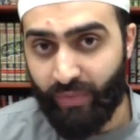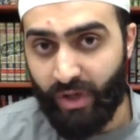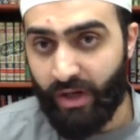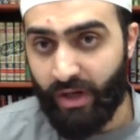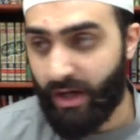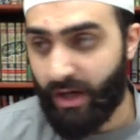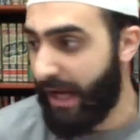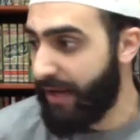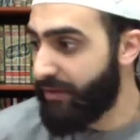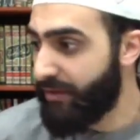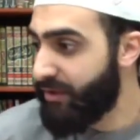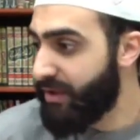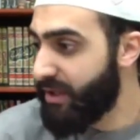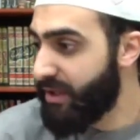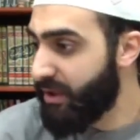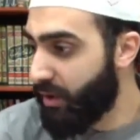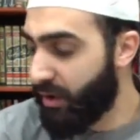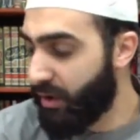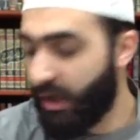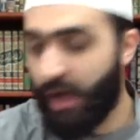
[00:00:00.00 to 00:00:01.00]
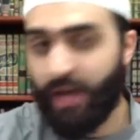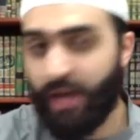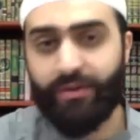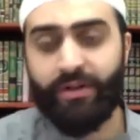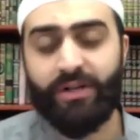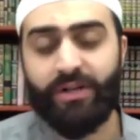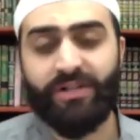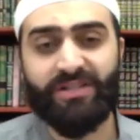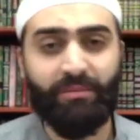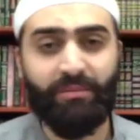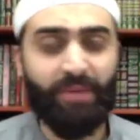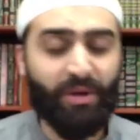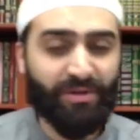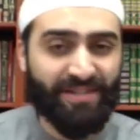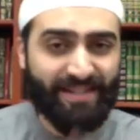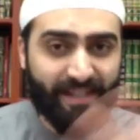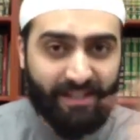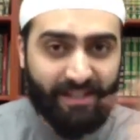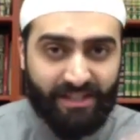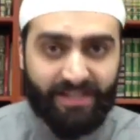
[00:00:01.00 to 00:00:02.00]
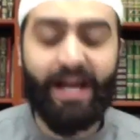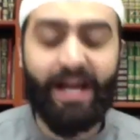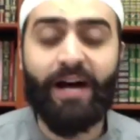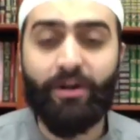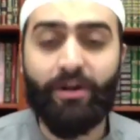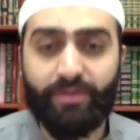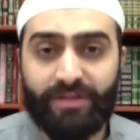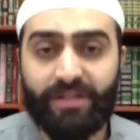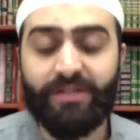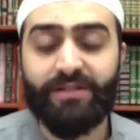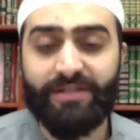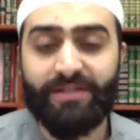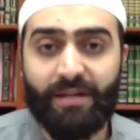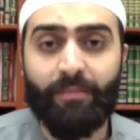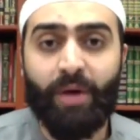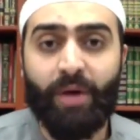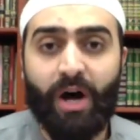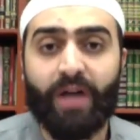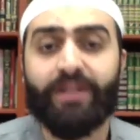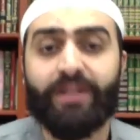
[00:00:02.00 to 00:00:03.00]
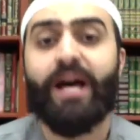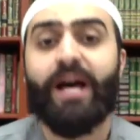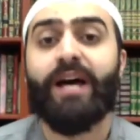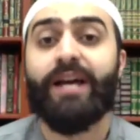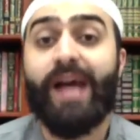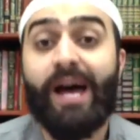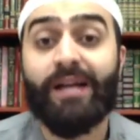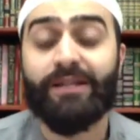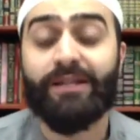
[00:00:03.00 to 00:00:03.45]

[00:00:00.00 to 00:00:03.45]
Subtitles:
In the Quran, there's about 6,000 some odd ayat.